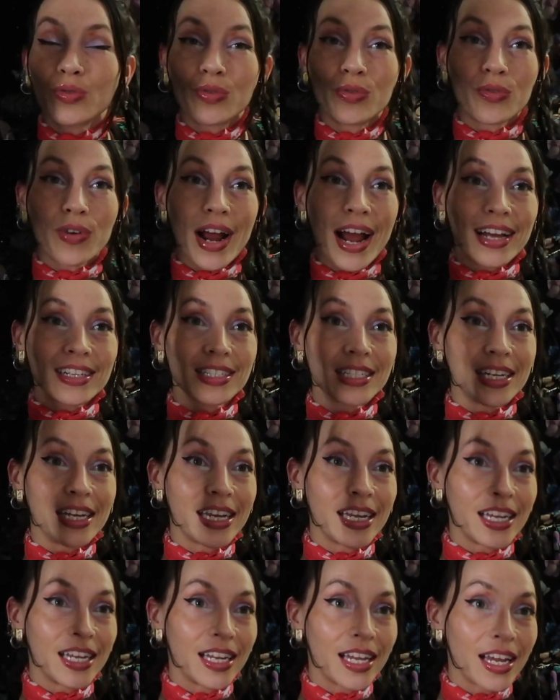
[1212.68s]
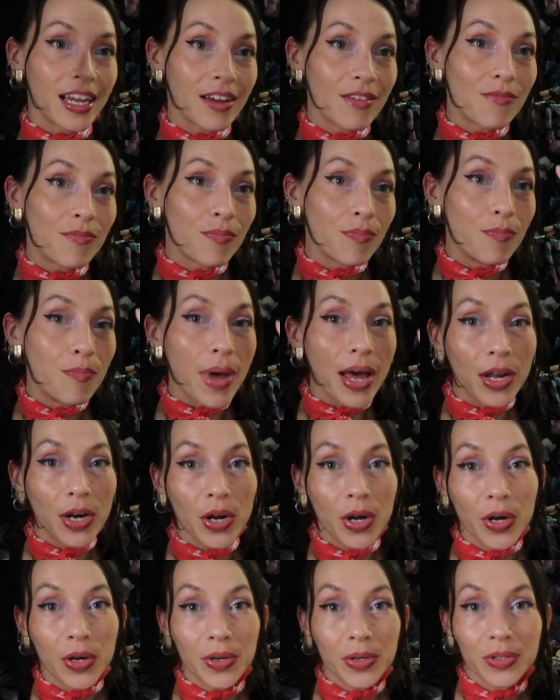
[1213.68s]
grassy
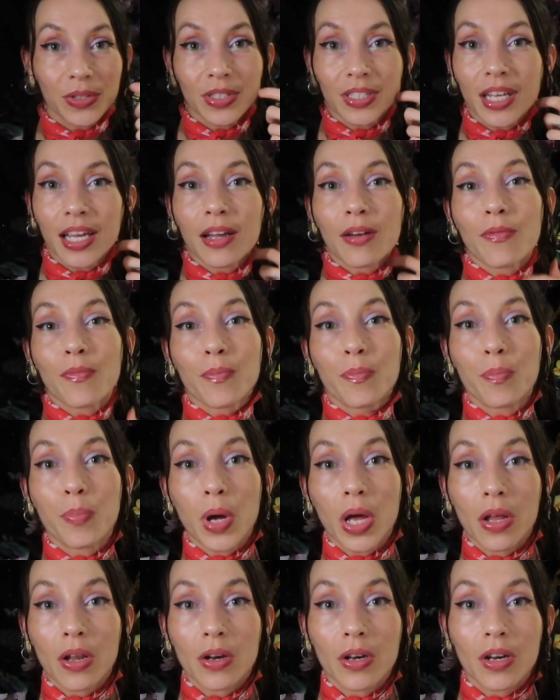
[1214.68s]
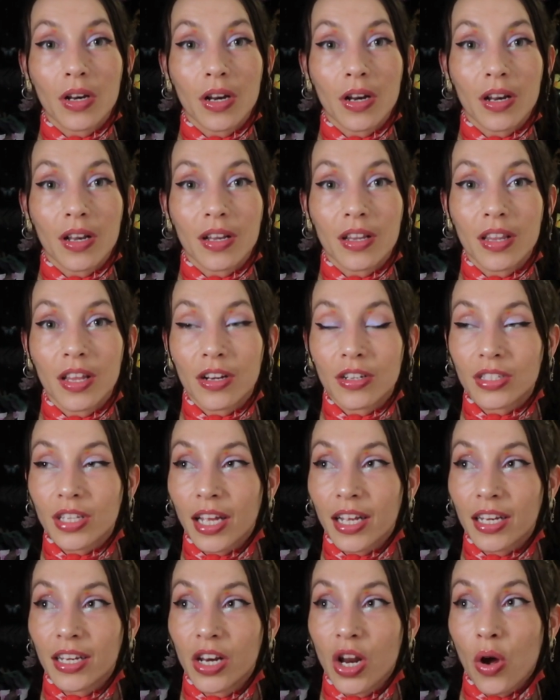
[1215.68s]
meadows, like, but there's
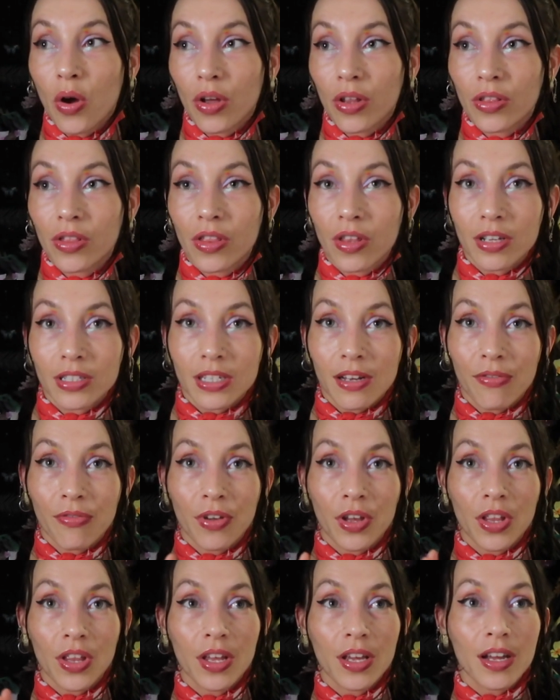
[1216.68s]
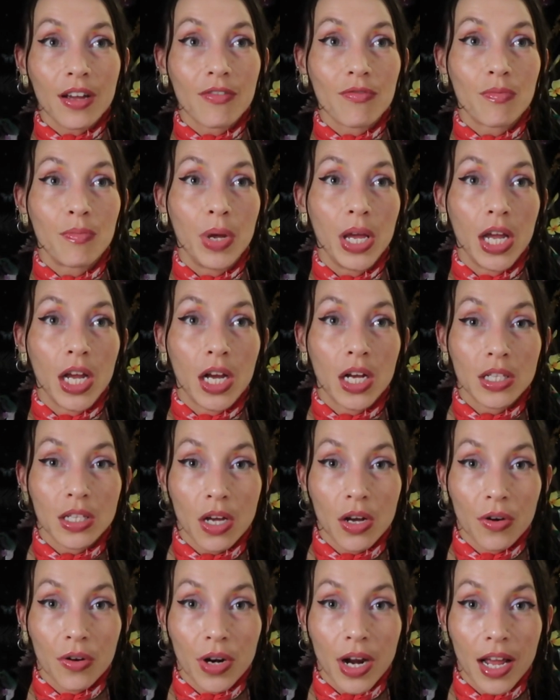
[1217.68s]
like no, there's a feeling of being
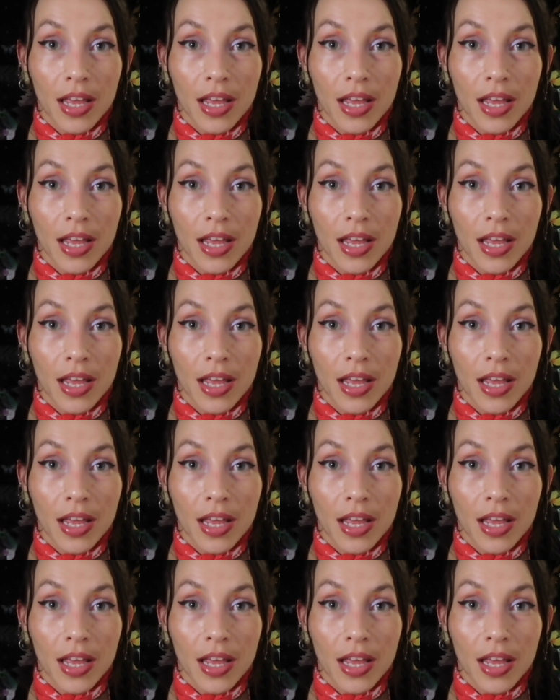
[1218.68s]
alone.